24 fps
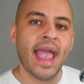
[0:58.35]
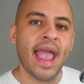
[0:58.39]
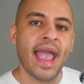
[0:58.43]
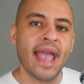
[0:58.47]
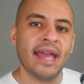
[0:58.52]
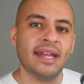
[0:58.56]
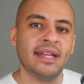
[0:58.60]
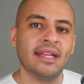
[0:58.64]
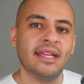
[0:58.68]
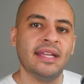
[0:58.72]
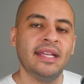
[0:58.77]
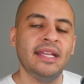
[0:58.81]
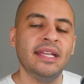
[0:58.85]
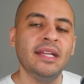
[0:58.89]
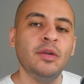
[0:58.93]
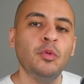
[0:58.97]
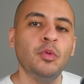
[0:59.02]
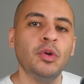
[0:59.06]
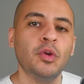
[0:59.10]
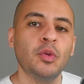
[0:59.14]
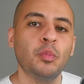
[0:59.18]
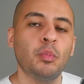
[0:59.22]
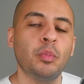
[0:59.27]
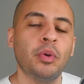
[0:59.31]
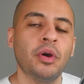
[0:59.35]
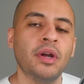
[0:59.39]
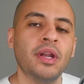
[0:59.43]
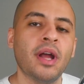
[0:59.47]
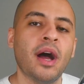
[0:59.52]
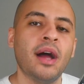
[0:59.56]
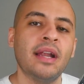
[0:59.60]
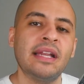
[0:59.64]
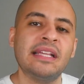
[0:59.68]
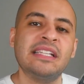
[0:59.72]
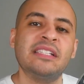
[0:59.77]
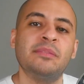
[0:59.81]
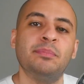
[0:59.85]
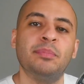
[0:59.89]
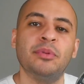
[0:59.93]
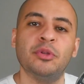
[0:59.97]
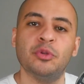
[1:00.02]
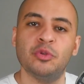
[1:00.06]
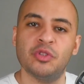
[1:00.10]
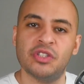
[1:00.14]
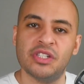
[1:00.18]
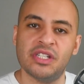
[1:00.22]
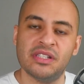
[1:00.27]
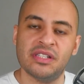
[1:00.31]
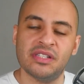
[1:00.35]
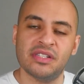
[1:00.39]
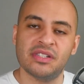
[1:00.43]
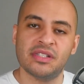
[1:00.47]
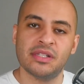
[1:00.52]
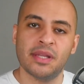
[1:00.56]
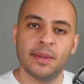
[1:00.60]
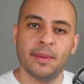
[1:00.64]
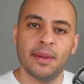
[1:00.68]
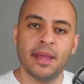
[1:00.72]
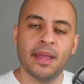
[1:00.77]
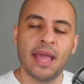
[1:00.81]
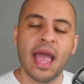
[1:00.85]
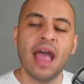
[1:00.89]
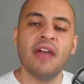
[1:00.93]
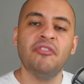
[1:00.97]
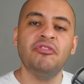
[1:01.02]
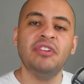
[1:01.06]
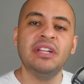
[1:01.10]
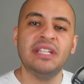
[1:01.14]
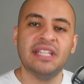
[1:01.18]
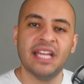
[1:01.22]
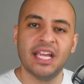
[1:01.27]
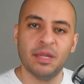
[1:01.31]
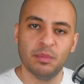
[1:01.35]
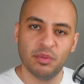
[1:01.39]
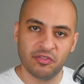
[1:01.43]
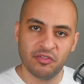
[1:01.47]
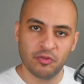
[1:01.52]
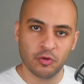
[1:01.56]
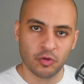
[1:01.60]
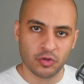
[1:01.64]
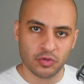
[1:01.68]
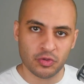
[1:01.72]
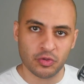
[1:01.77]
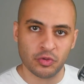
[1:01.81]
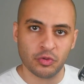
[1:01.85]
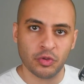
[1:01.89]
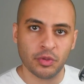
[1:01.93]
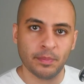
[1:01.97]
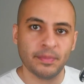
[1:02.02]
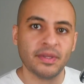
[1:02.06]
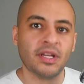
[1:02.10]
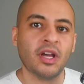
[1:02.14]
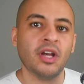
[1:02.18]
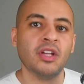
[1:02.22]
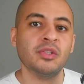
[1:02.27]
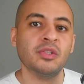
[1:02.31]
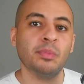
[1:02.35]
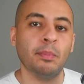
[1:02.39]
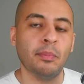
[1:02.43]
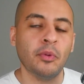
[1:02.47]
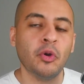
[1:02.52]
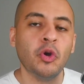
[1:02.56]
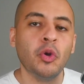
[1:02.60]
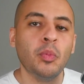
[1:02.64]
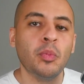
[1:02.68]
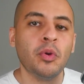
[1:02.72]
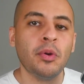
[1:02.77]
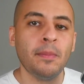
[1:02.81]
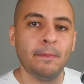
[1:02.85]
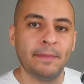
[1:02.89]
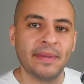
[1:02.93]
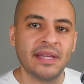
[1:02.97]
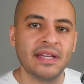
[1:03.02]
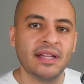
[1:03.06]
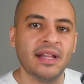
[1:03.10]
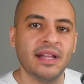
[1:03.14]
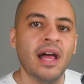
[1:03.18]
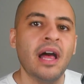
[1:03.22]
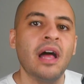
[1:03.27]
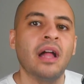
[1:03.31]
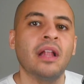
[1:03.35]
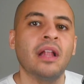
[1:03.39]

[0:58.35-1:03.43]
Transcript: And he would put on his blue jeans every day before school because Boomer Bill